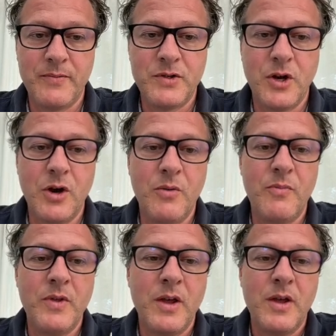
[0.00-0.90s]

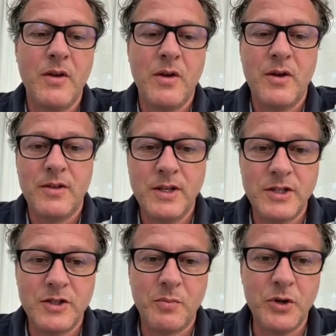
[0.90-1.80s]
So
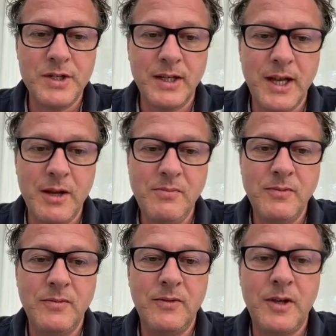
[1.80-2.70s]
this is the project
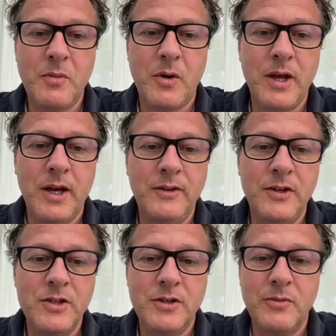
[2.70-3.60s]
name, Demo AI
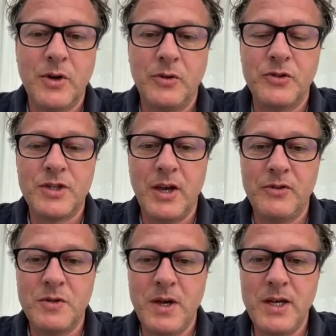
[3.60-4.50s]
Teacher. We're going to save
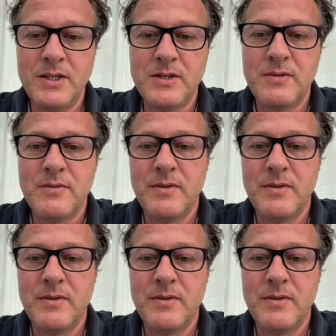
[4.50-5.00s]
the space.